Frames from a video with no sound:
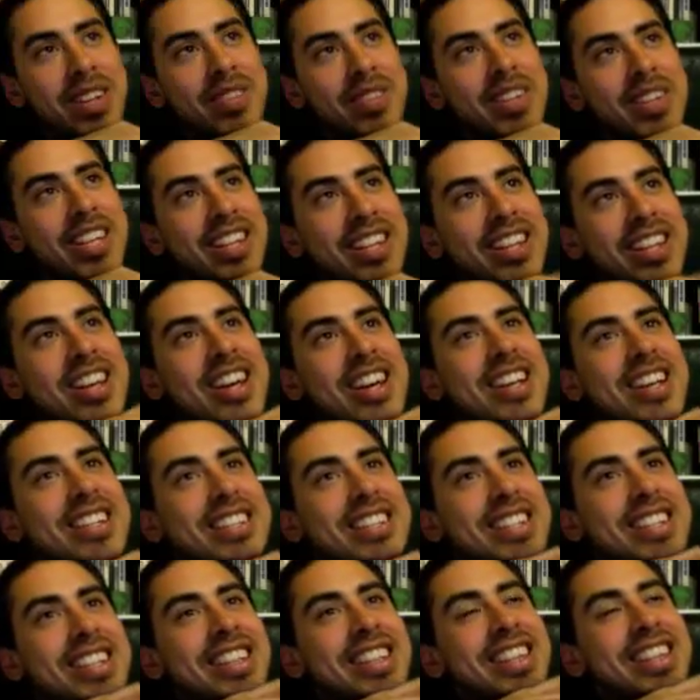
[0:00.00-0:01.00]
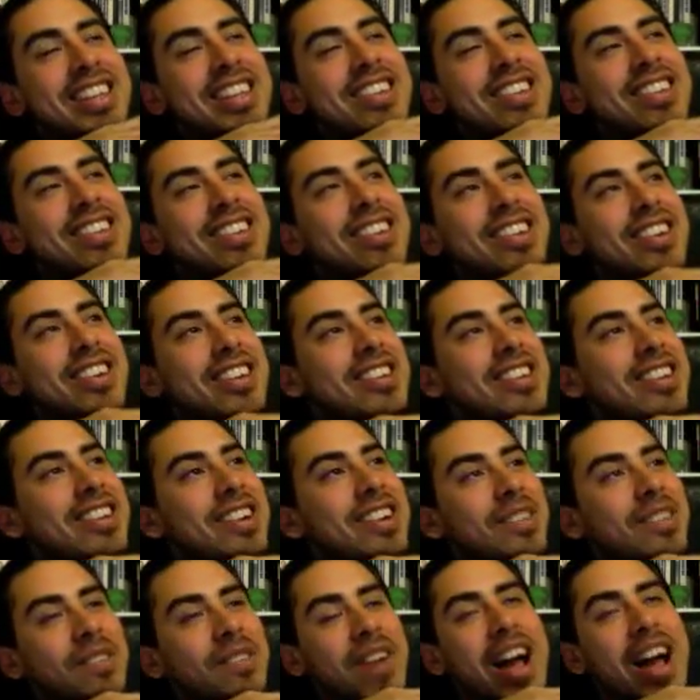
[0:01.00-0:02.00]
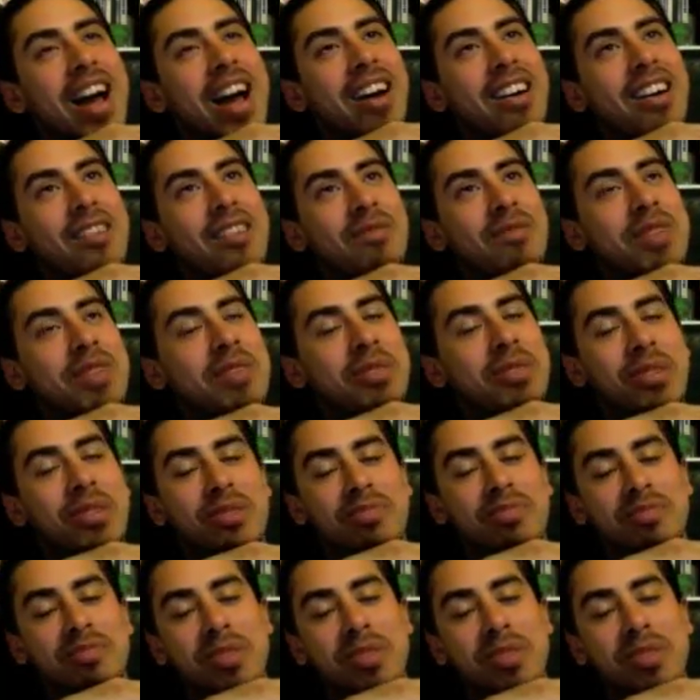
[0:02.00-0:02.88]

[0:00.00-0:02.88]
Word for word: I mean, see, you you could rag on people.